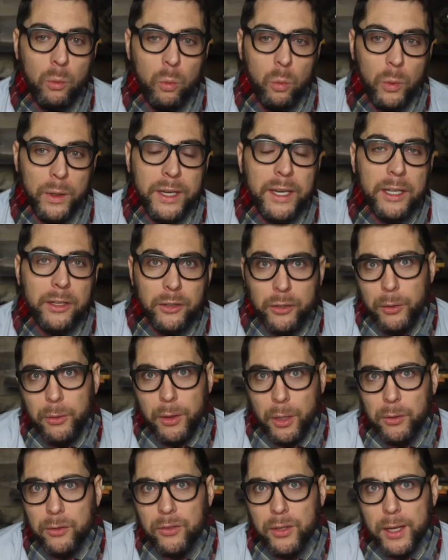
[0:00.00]
we can do
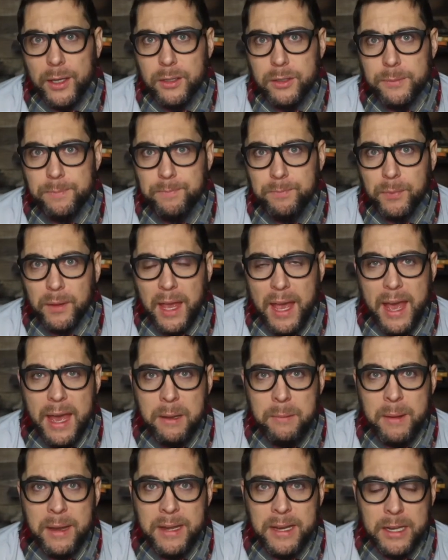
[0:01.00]
those things.
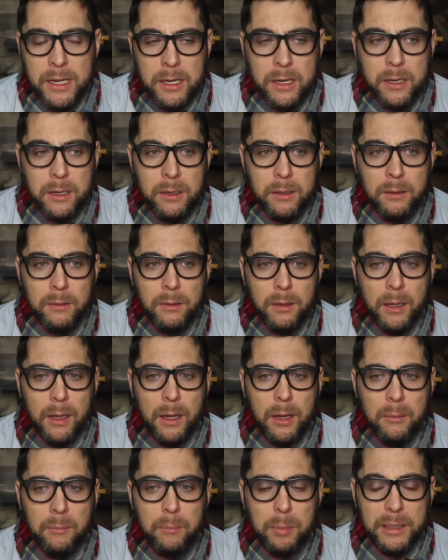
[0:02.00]
And many
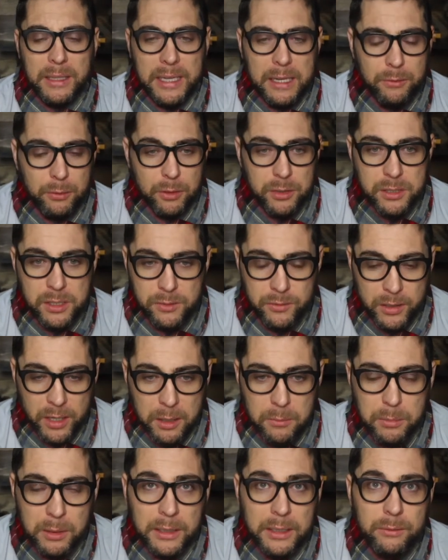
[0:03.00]
believers, even
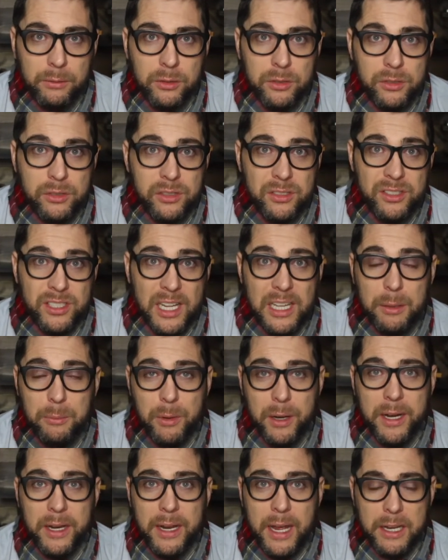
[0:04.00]
unbelievers,
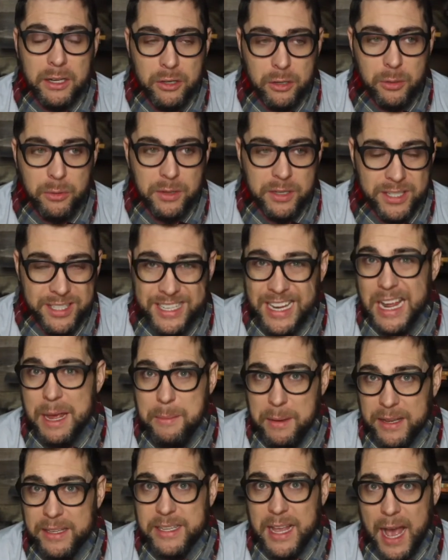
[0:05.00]
celebrate and do the
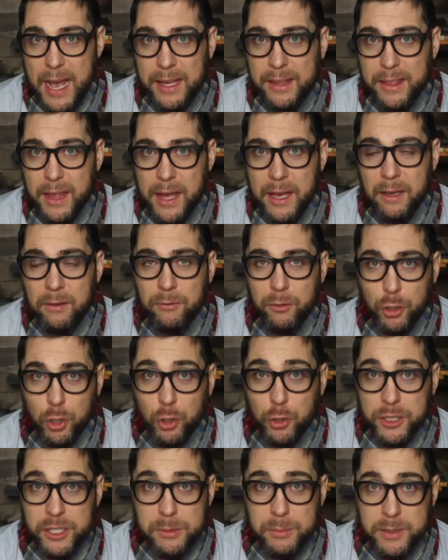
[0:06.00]
same exact thing for
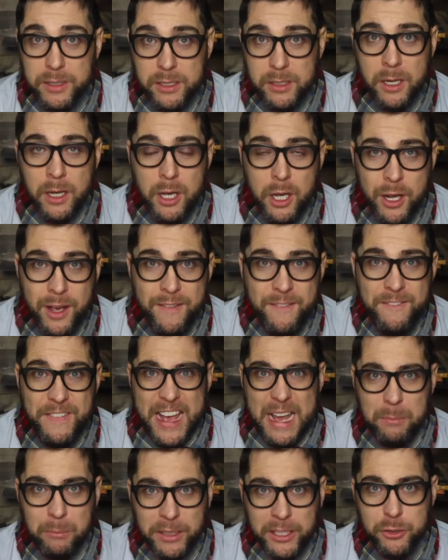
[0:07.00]
Christmas
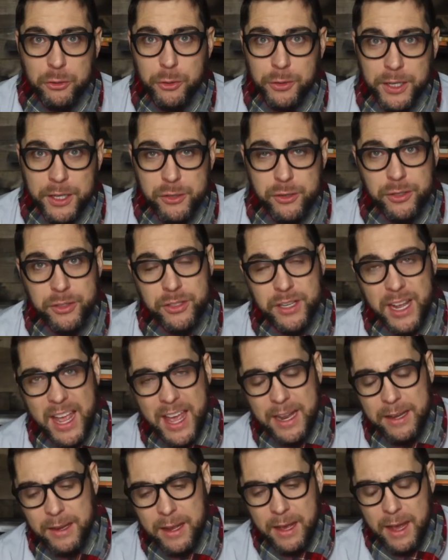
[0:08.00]
family traditions.
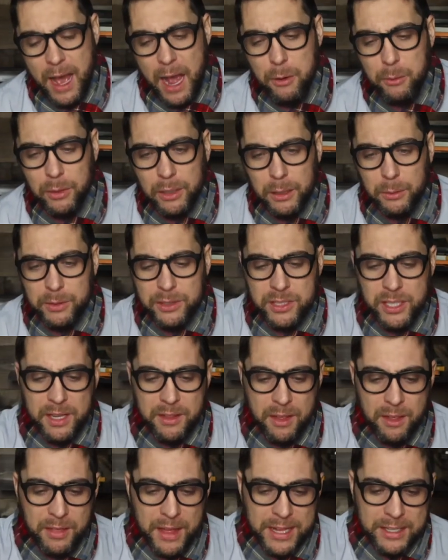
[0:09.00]
And I really would say
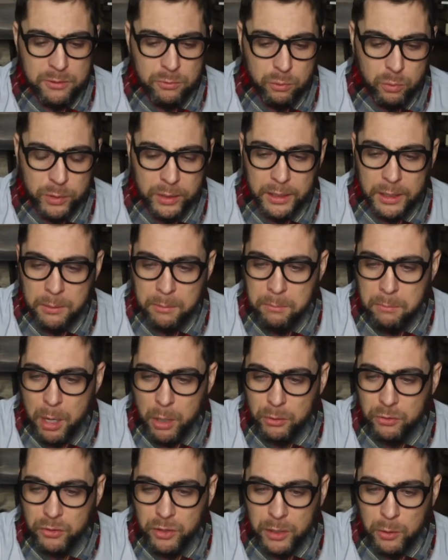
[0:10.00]
that that's really
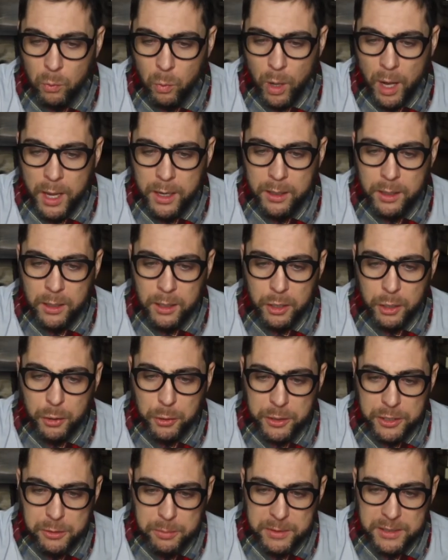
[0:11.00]
mostly what
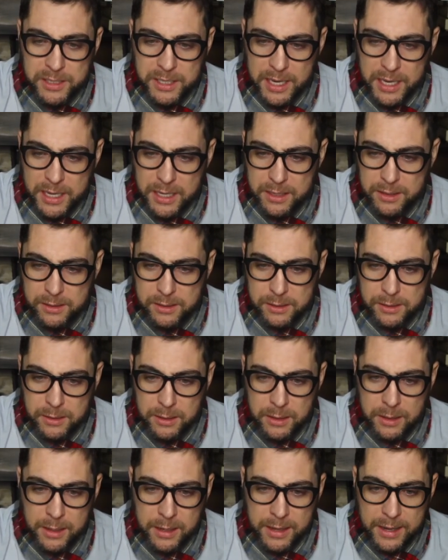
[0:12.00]
Christmas is,
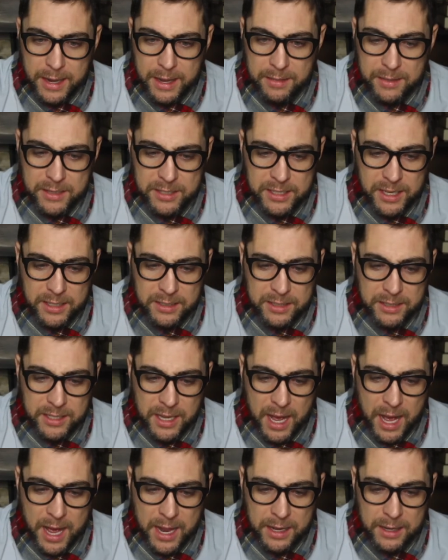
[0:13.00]
in the sense
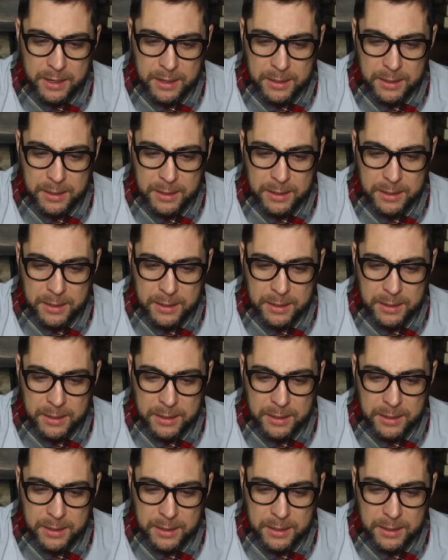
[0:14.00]
that